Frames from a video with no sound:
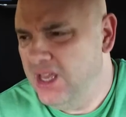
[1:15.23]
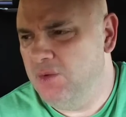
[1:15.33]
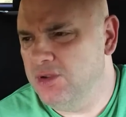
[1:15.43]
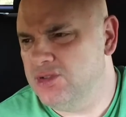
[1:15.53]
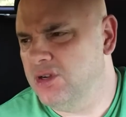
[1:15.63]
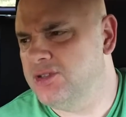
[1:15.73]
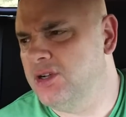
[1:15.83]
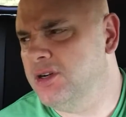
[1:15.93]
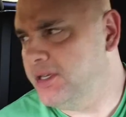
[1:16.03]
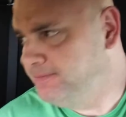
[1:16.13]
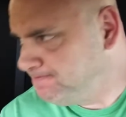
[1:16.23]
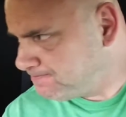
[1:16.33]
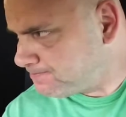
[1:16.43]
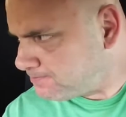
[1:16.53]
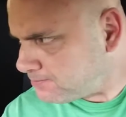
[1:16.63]
we started talking.
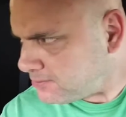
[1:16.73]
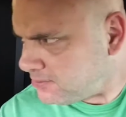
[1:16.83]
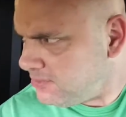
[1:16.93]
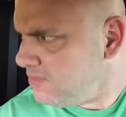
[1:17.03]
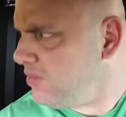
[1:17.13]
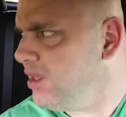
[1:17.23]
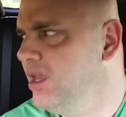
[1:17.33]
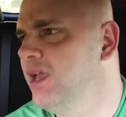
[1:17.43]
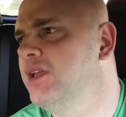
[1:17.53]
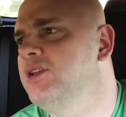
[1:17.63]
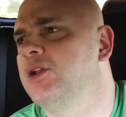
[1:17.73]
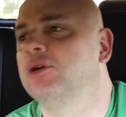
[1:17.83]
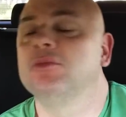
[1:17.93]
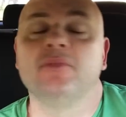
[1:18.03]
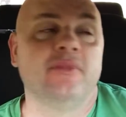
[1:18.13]
And, you
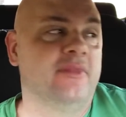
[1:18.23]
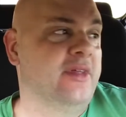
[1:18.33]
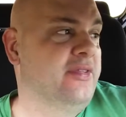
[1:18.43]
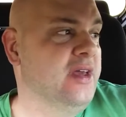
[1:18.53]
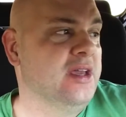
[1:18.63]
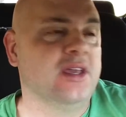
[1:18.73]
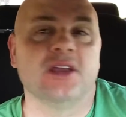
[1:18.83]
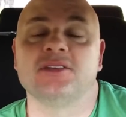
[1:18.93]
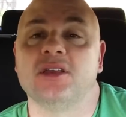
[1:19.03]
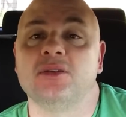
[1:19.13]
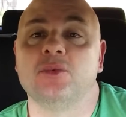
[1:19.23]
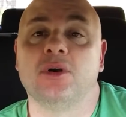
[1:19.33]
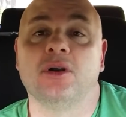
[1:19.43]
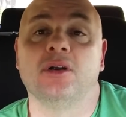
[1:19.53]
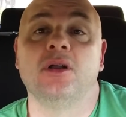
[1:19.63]
know, the thing kicked in
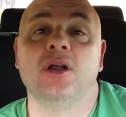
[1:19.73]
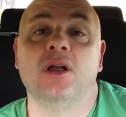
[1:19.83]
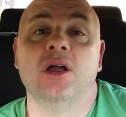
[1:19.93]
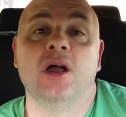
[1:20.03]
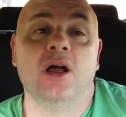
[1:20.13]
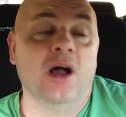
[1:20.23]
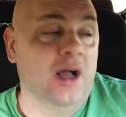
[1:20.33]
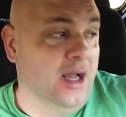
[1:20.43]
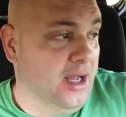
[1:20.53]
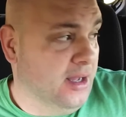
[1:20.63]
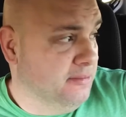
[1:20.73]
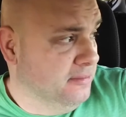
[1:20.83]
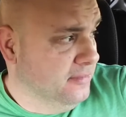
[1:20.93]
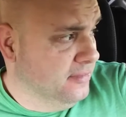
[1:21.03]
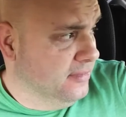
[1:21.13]
where um,